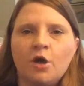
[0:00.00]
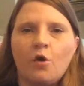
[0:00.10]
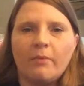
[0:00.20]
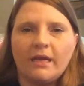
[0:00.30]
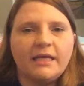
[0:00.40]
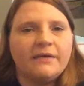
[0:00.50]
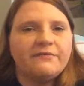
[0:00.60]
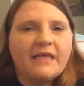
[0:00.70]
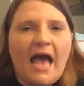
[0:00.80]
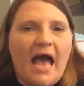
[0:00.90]
homemade
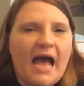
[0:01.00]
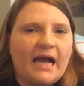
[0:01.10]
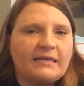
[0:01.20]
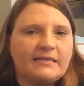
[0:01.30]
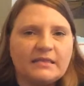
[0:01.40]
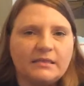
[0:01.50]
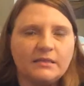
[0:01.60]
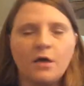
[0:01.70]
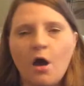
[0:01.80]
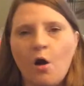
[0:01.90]
gift tags and